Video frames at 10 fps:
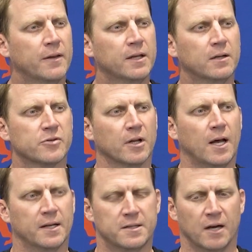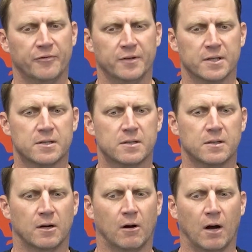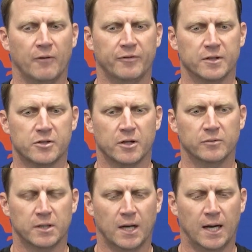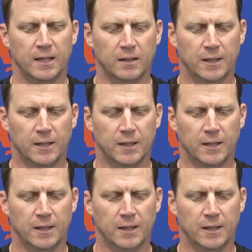I think there was a lot of toughness that our offense showed tonight.